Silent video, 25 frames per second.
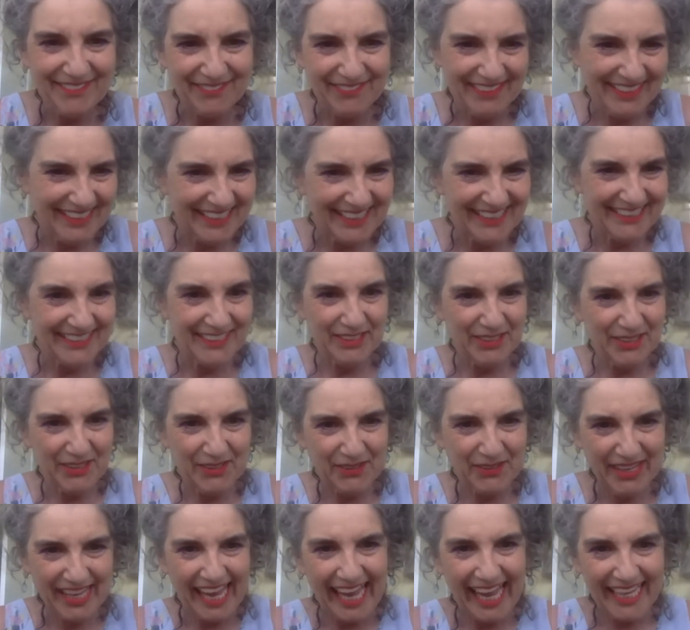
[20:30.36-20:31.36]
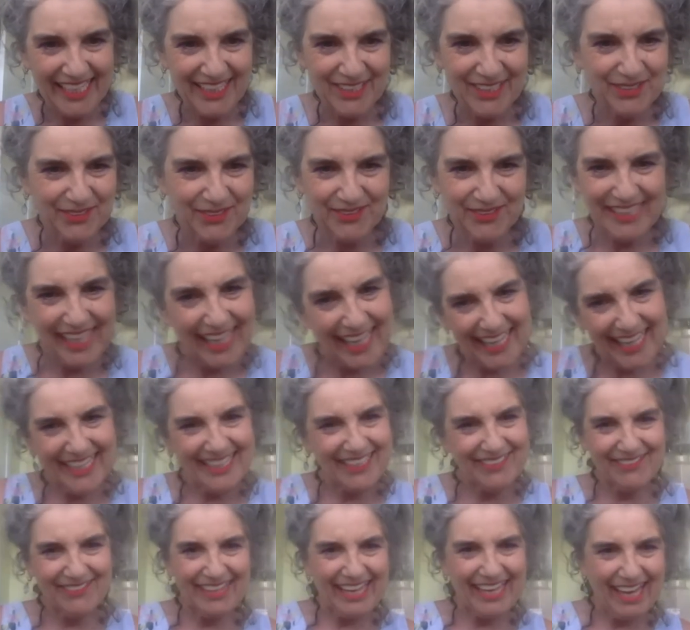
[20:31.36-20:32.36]
finger you can't use i
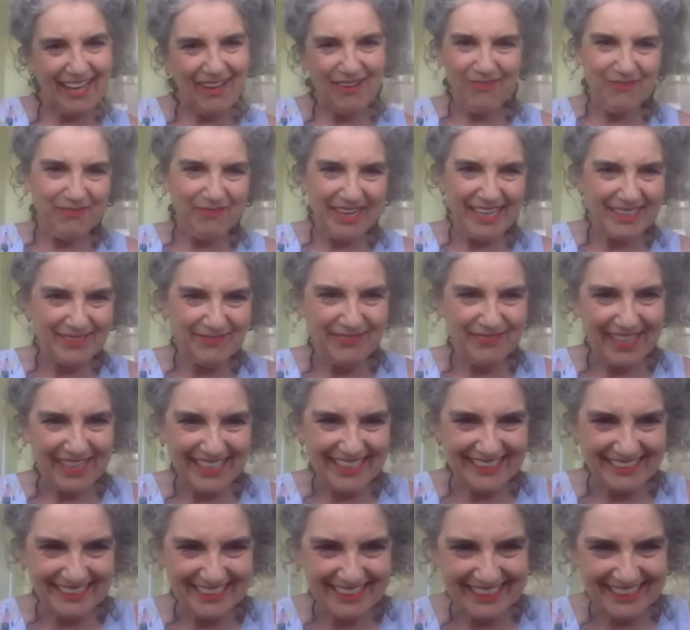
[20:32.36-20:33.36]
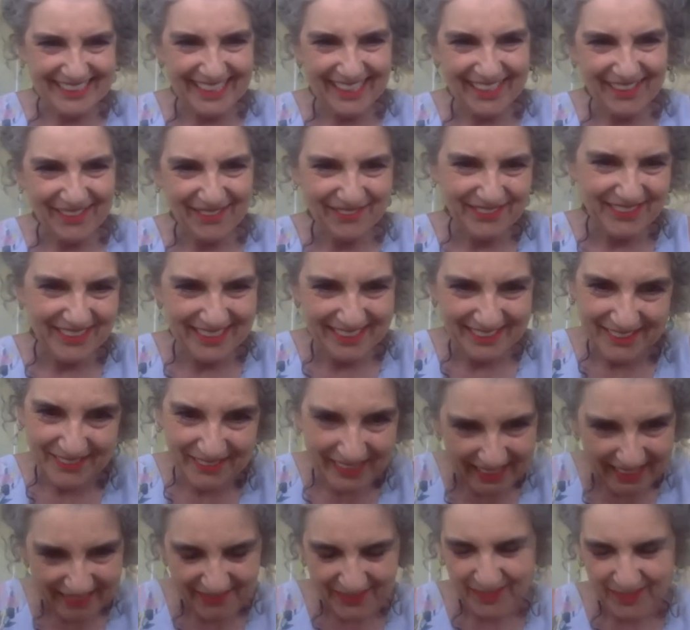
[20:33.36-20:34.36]
you can't write about yourself you know
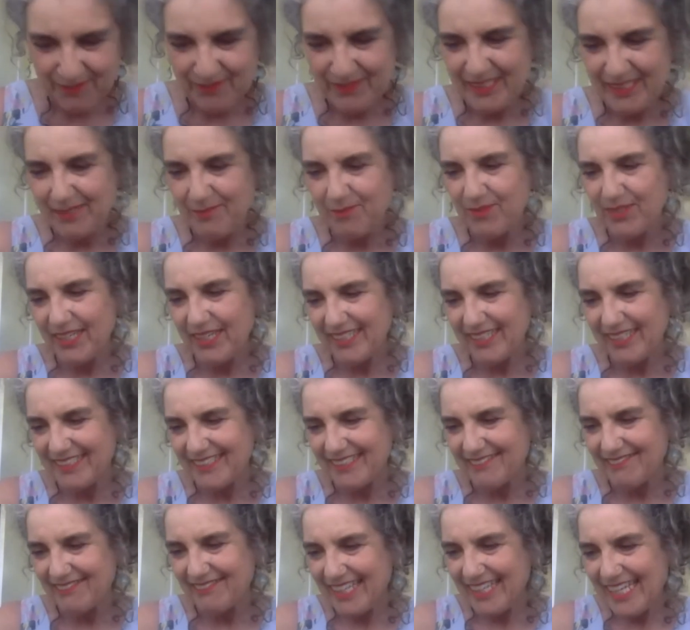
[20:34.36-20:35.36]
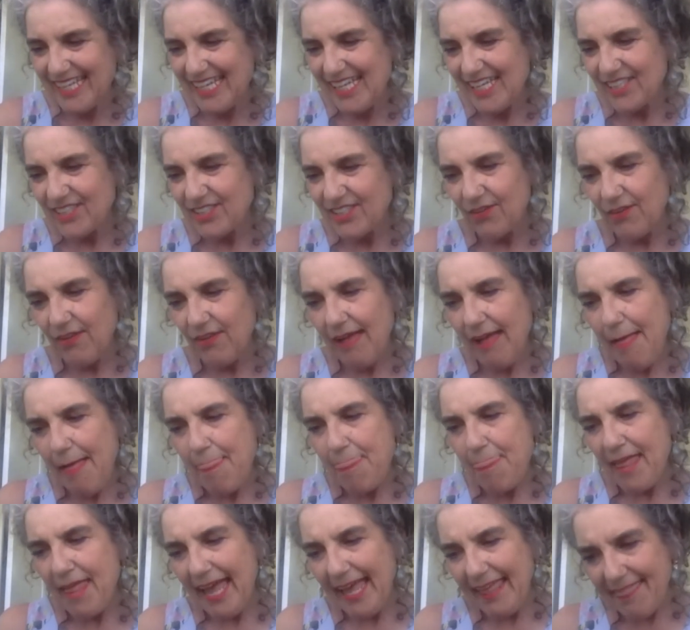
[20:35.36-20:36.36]
you have to be objective so
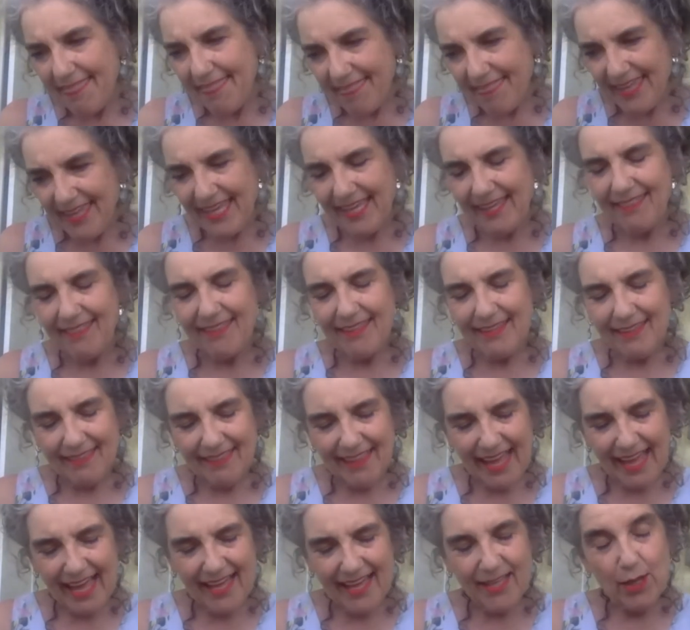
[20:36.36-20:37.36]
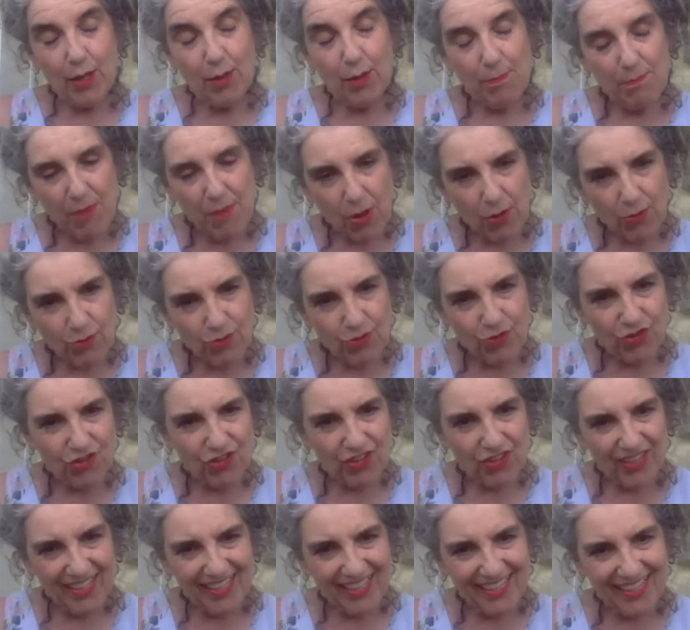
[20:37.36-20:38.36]
i think that that emotion
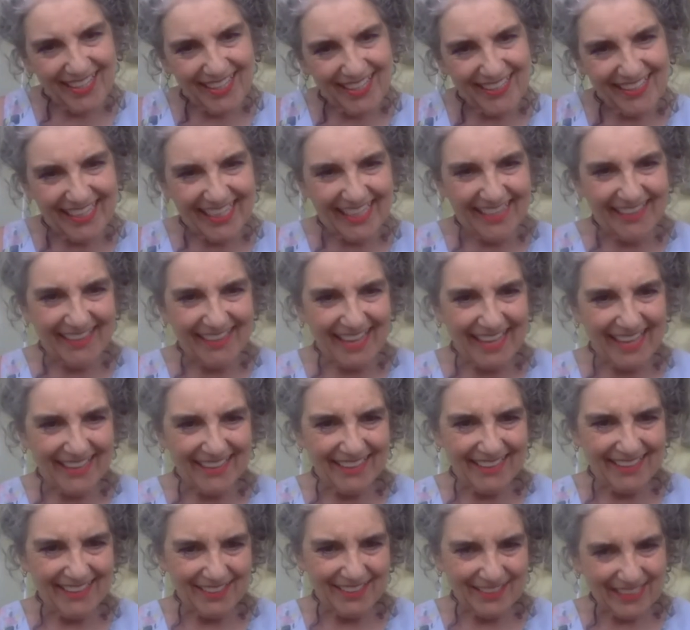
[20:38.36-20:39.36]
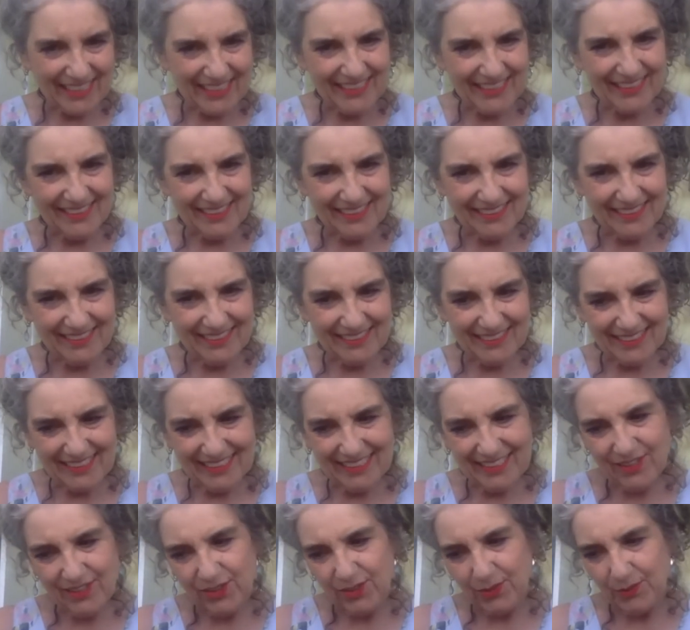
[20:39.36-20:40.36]
and that
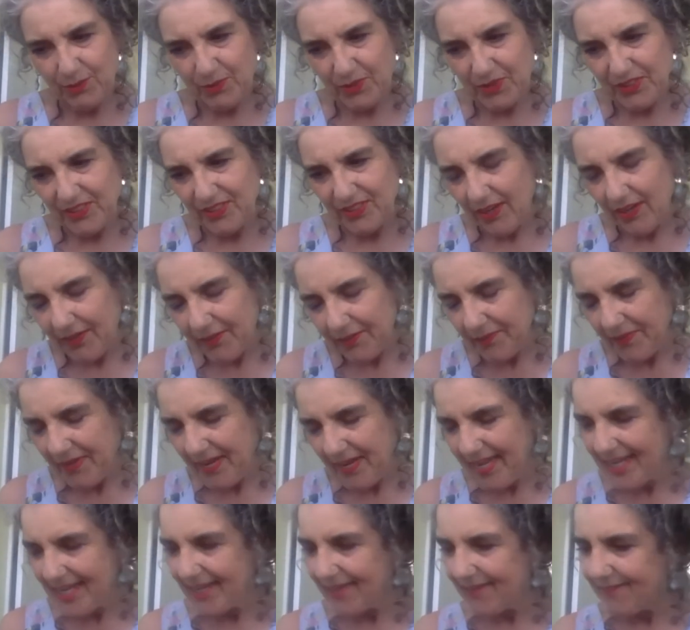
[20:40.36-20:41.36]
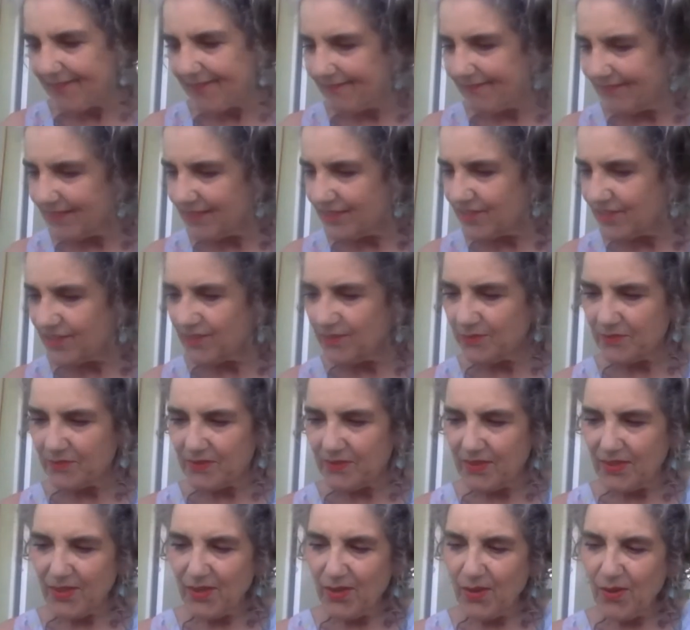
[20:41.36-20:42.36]
tendency towards art writing or fiction
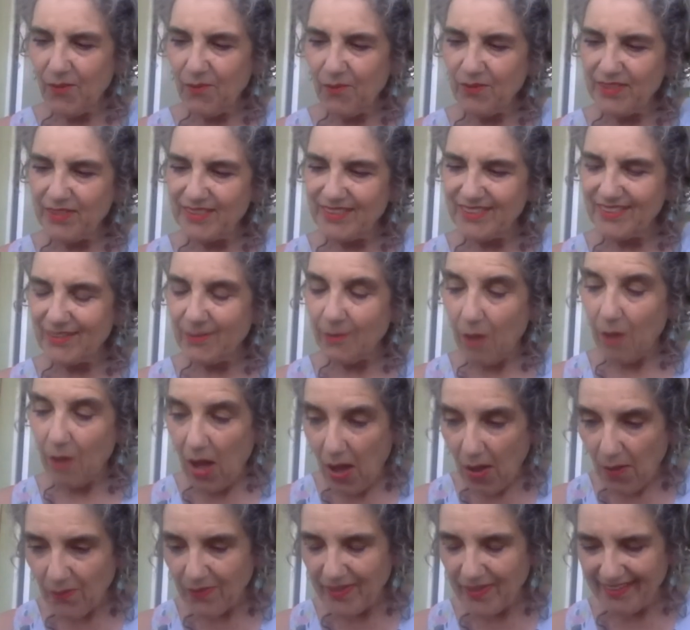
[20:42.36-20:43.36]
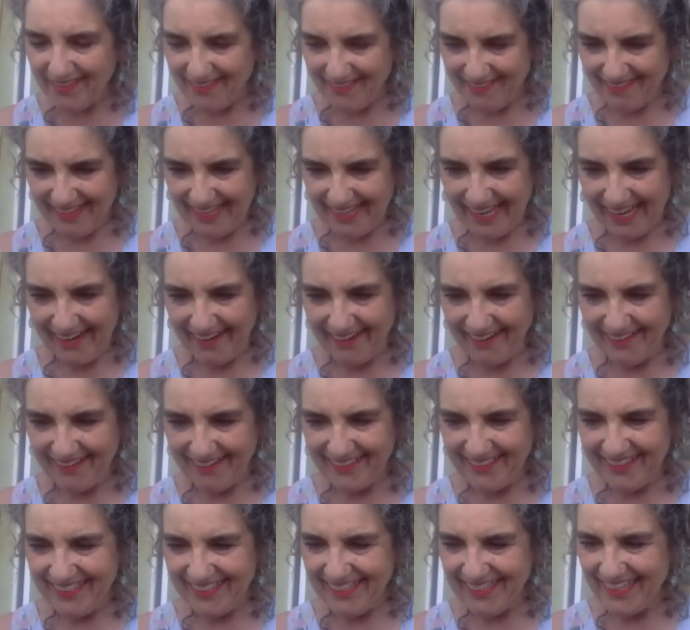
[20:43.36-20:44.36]
was always
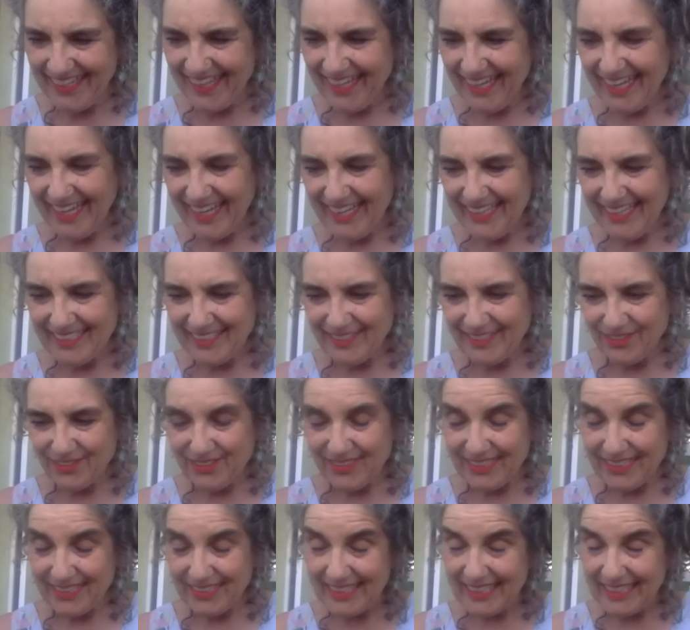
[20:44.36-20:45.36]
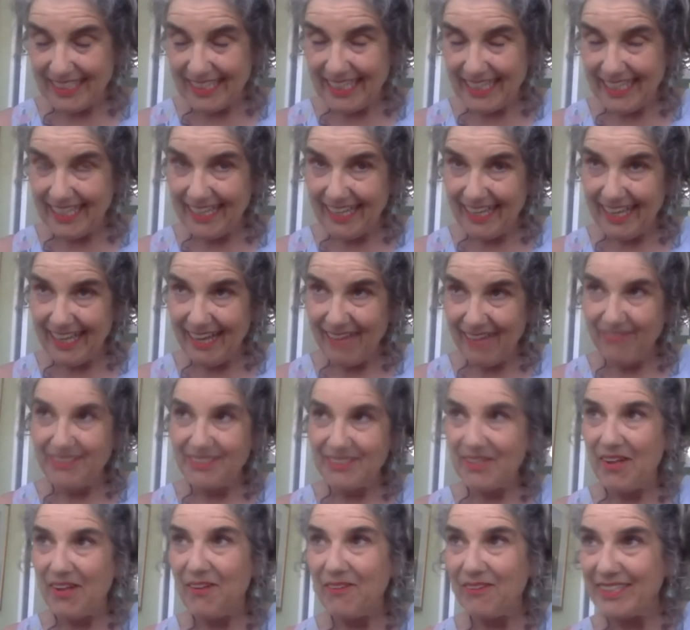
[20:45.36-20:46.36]
there and interestingly I
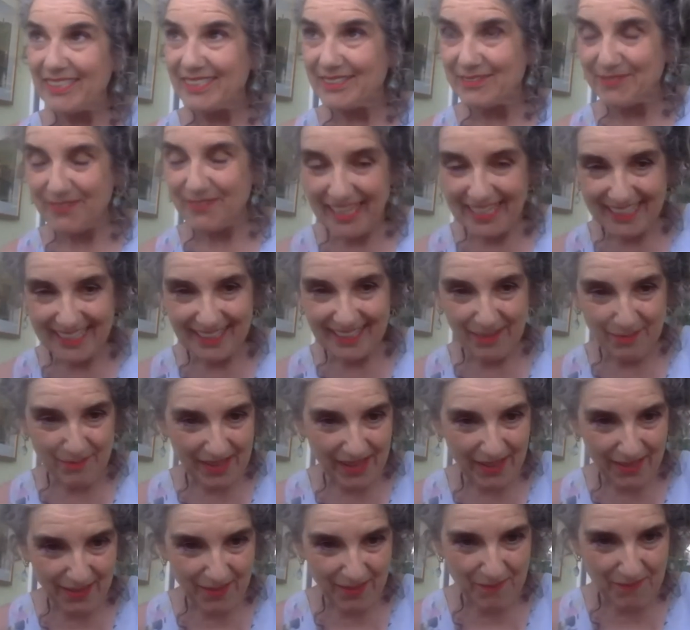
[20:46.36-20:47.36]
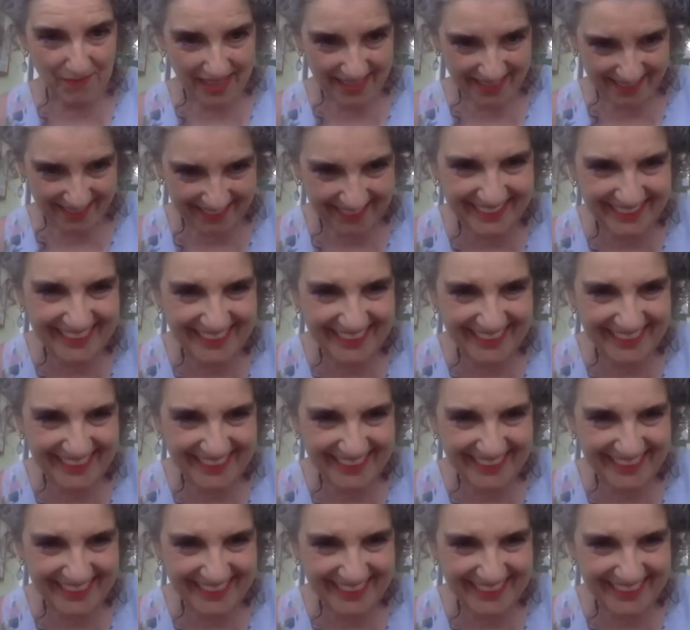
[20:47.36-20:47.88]
was always writing about the mother